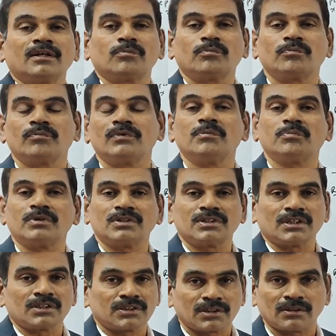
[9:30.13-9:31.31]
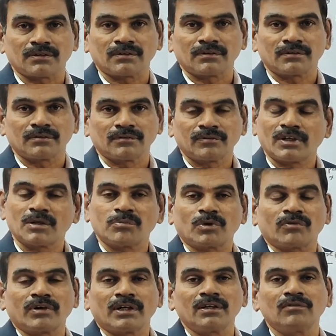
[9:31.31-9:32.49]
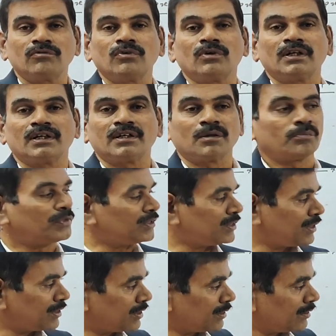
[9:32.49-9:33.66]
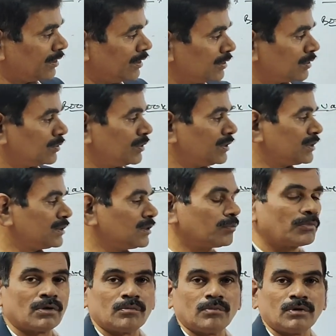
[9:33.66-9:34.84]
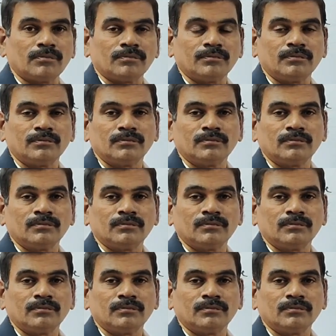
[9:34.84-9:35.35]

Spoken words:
year depreciation. We are providing full year depreciation. So this is the problem.